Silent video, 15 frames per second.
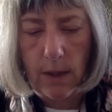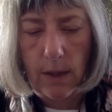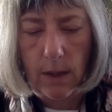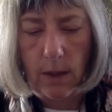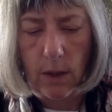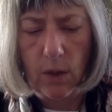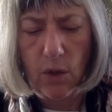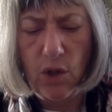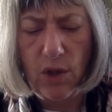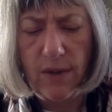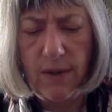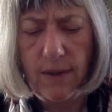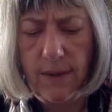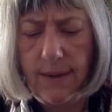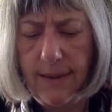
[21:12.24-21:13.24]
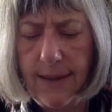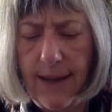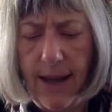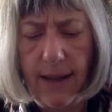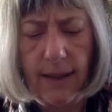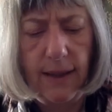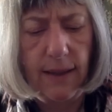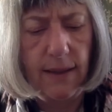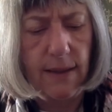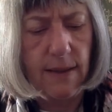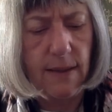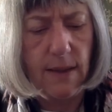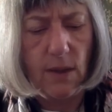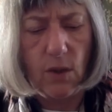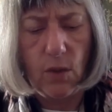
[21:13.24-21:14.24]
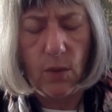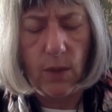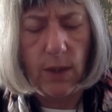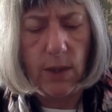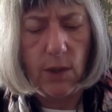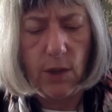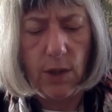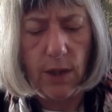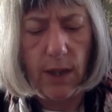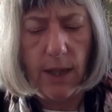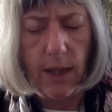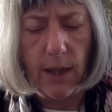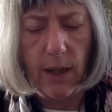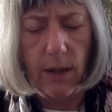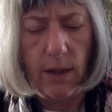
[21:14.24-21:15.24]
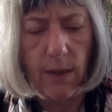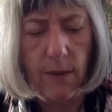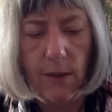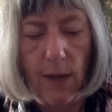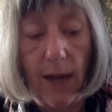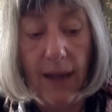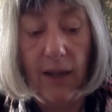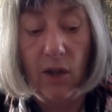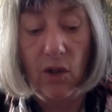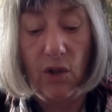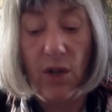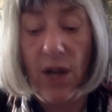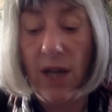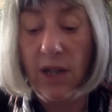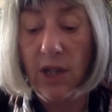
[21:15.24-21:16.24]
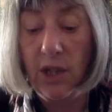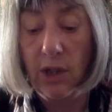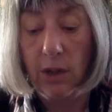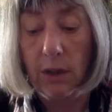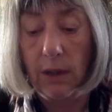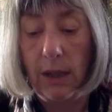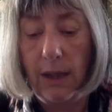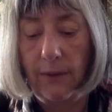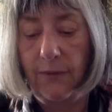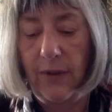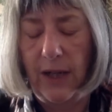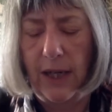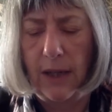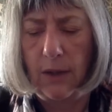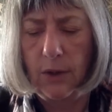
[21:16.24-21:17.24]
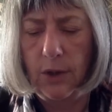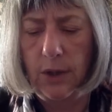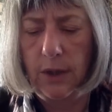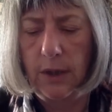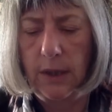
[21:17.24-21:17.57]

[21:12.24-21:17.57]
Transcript: You're just nutting this situation out. It's like you're nutting your life out.